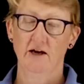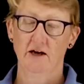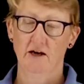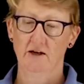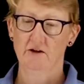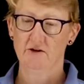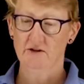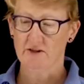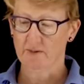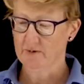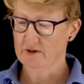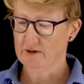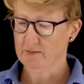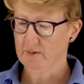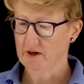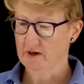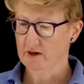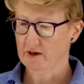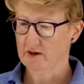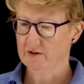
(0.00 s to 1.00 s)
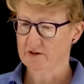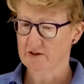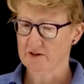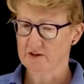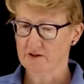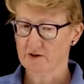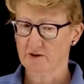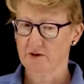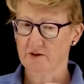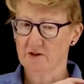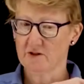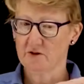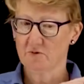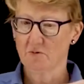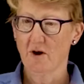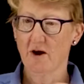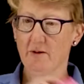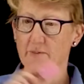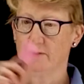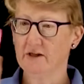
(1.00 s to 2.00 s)
and those epidemiologists started
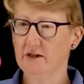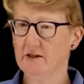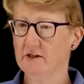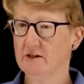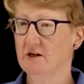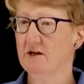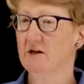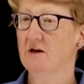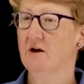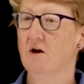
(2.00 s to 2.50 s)
swabbing